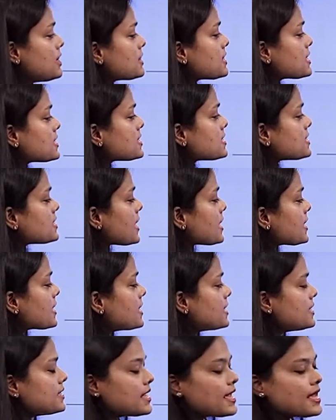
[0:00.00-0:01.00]
The
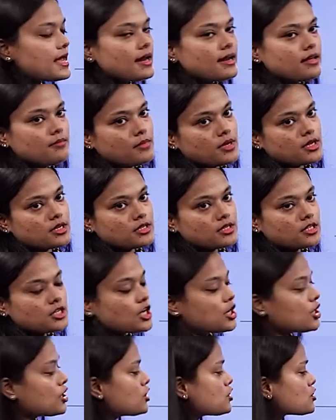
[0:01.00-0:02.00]
second
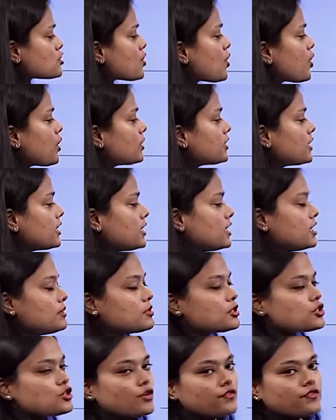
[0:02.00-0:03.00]
element is called the
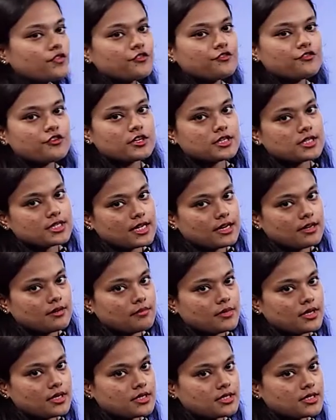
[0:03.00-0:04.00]
image of the first
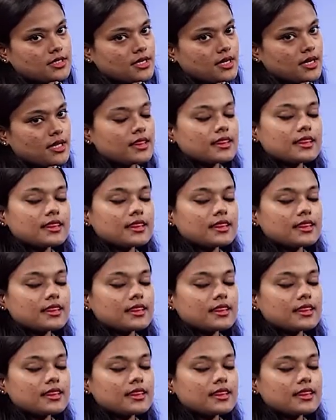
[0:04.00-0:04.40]
element.